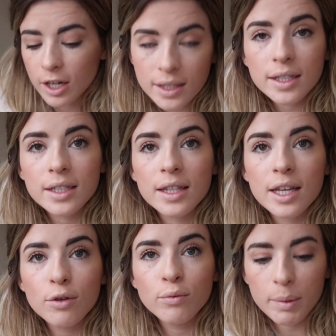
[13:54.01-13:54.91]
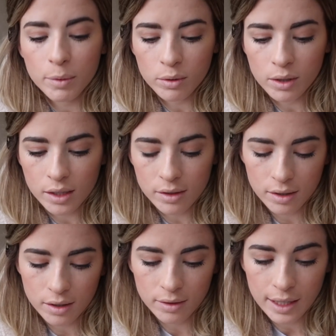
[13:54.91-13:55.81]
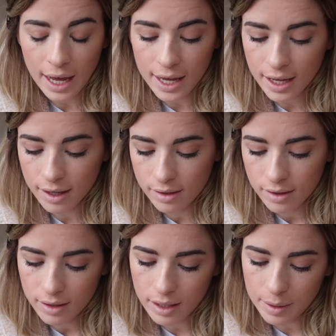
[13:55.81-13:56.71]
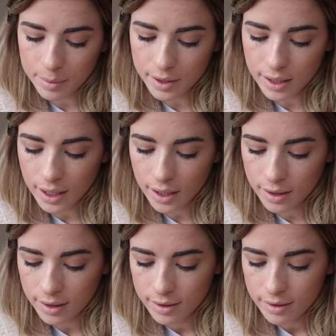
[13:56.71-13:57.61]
This is the Rimmel London Kate lipstick